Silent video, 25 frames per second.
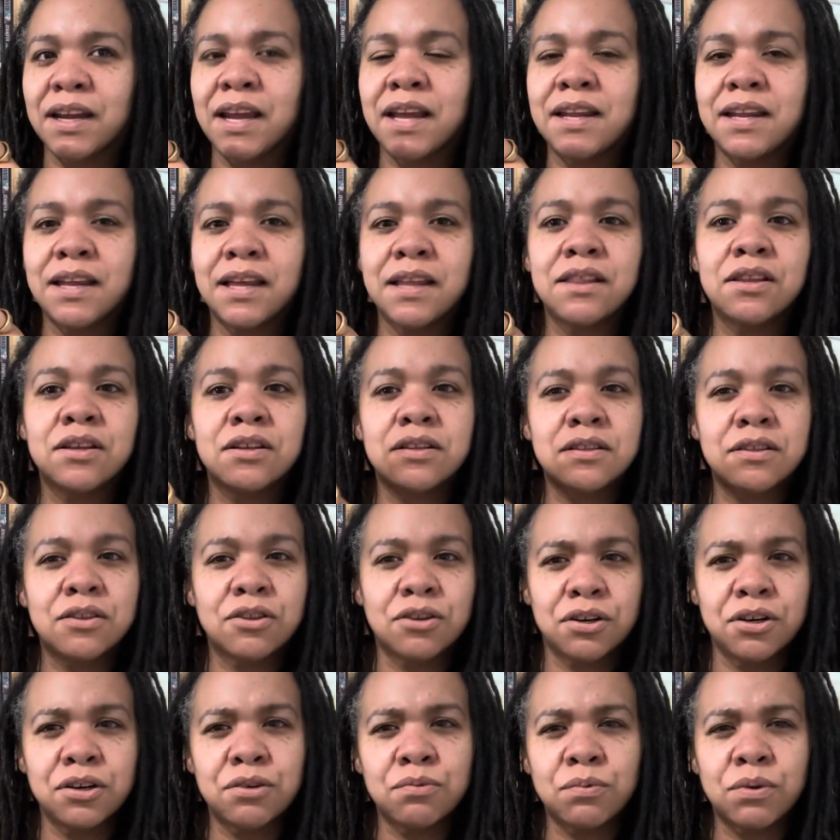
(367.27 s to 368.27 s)
And then the
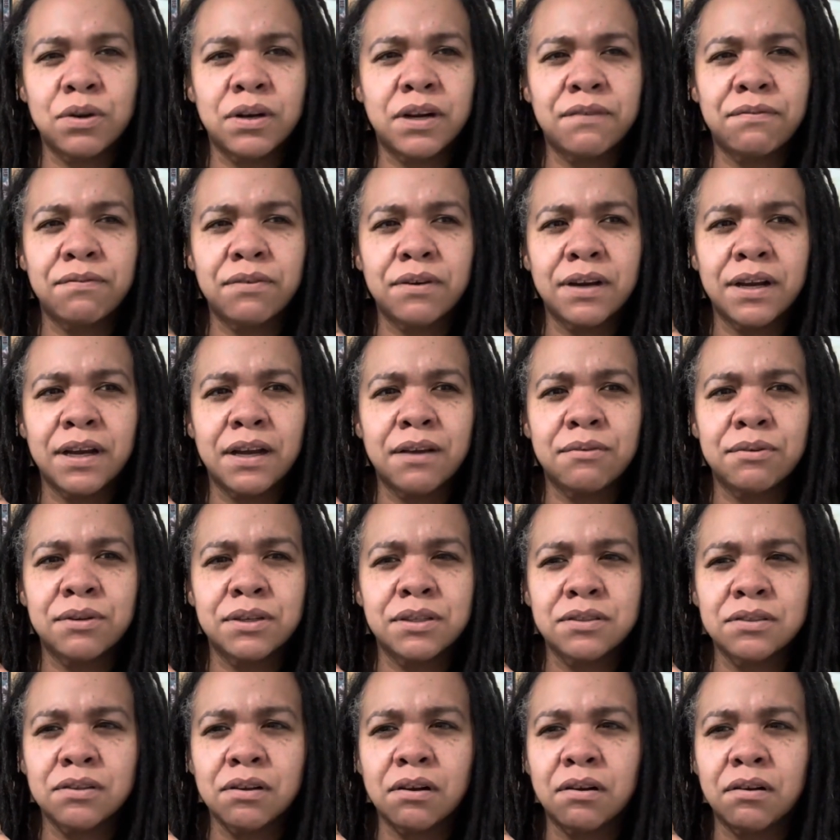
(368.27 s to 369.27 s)
third one, I forgot what
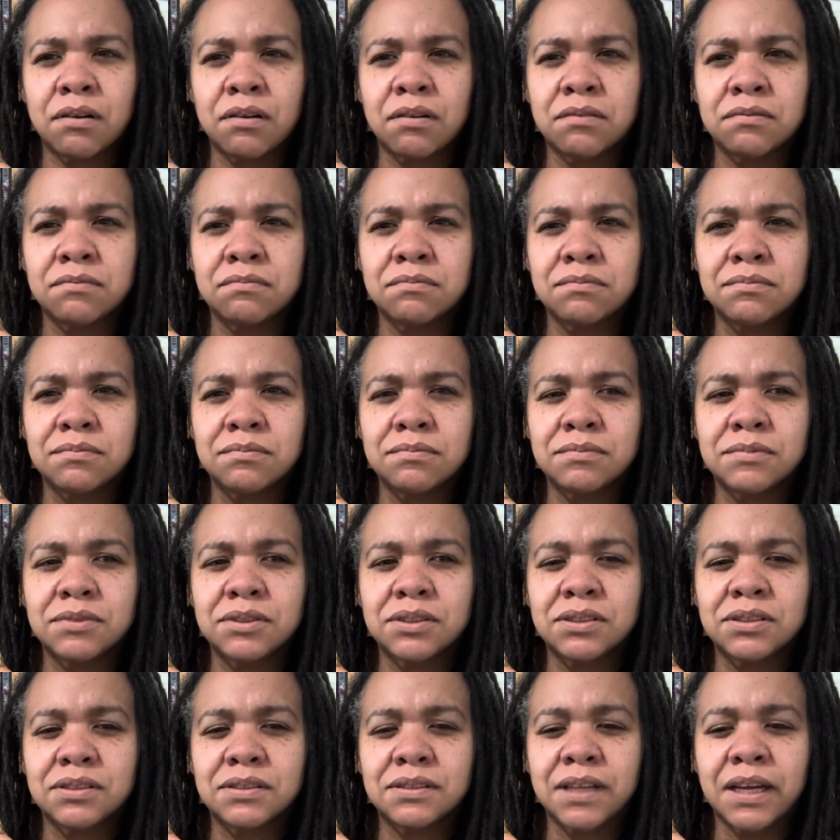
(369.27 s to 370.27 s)
it's called,
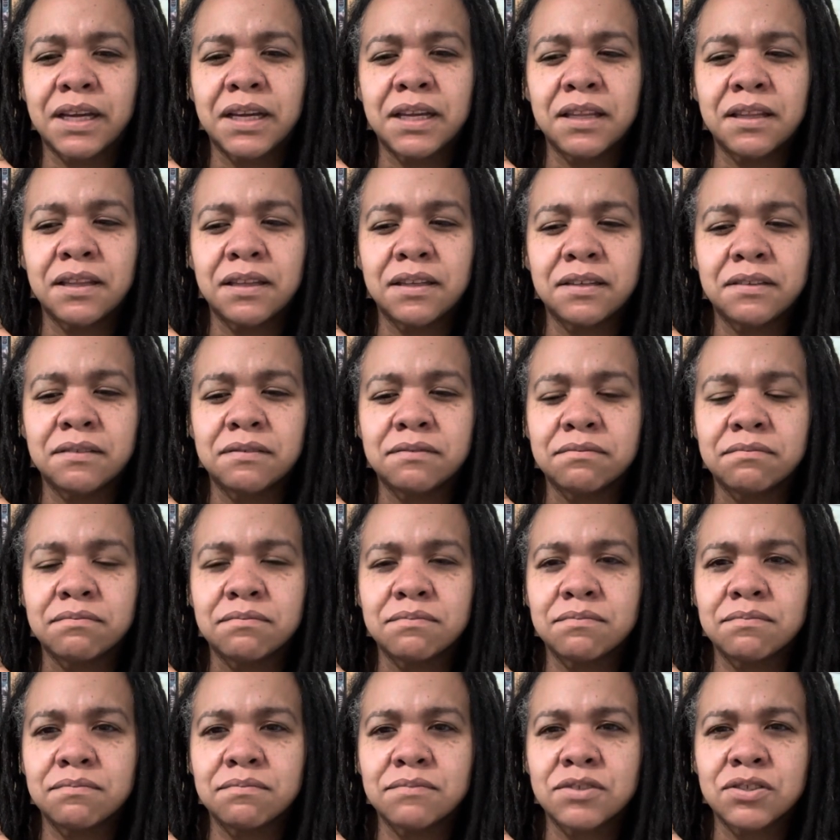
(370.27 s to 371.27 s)
Scythe and
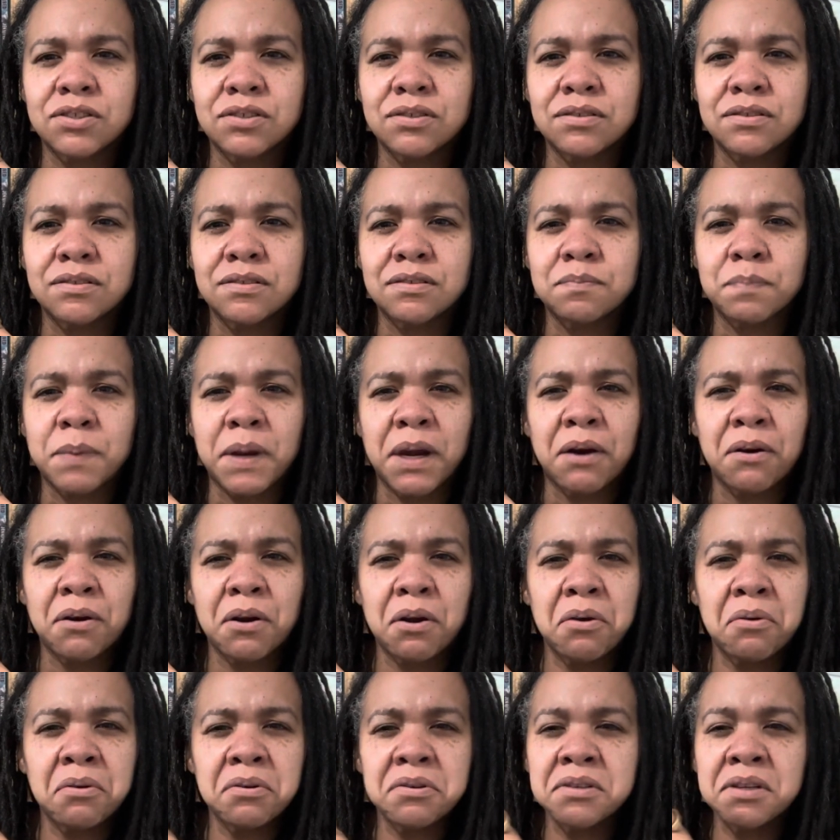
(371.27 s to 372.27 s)

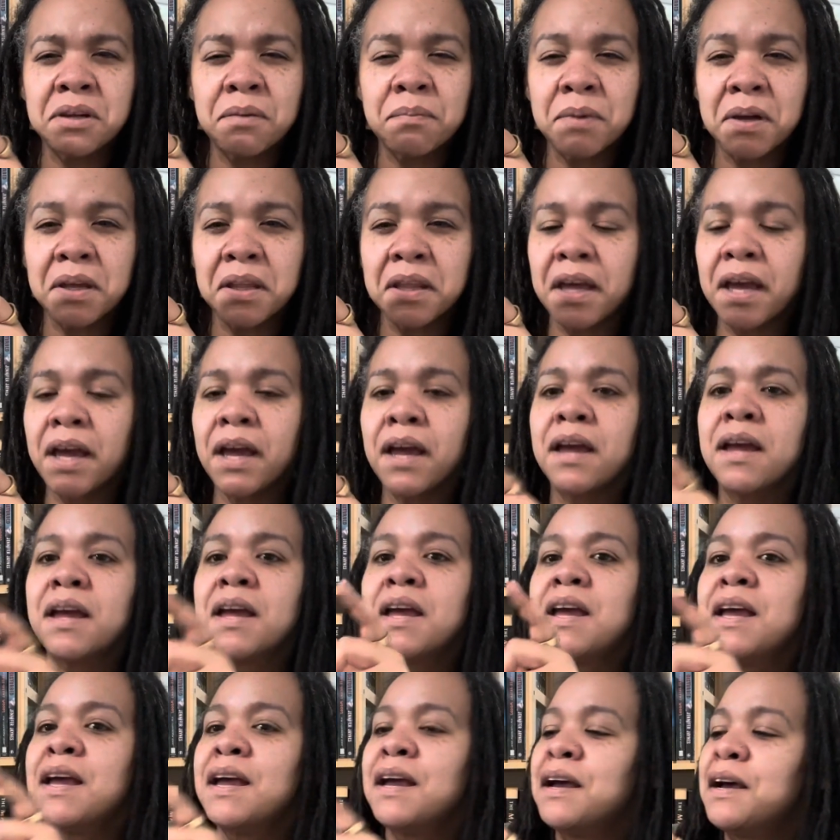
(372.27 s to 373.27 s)
Sparrow or something like
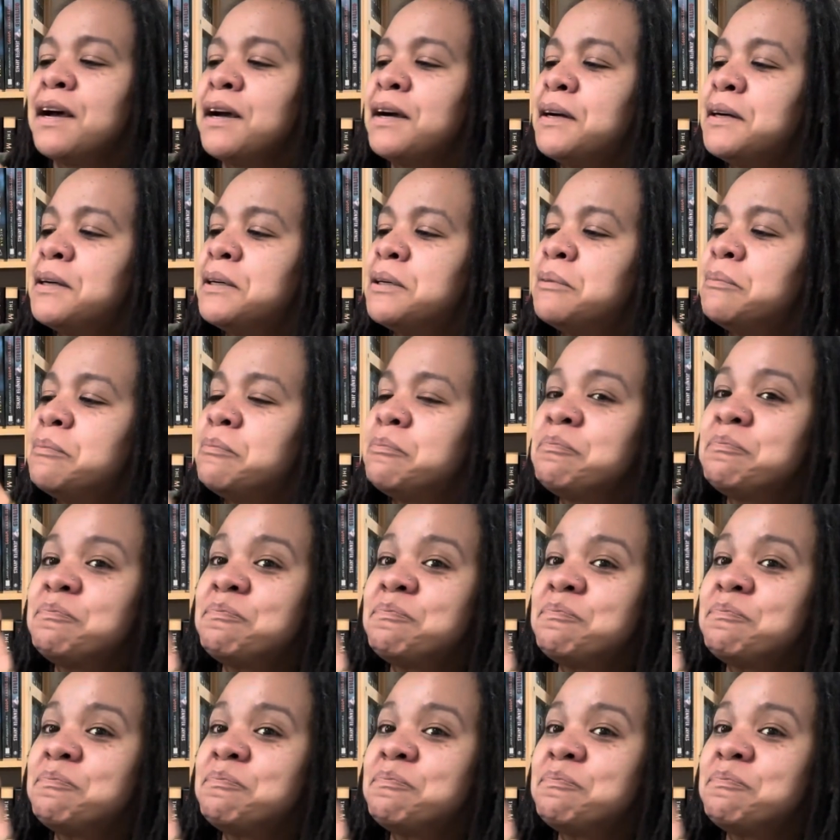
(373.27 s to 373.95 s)
that.